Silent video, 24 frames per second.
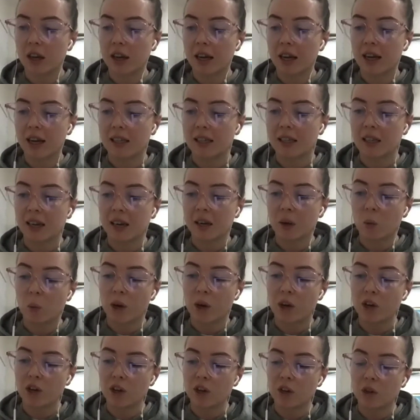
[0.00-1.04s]
it's like
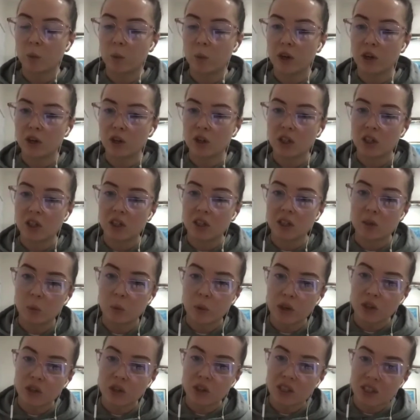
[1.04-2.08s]
when you
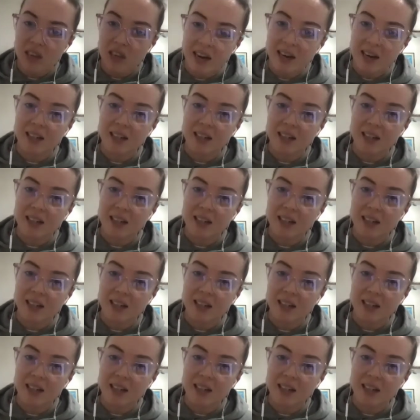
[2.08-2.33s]
stay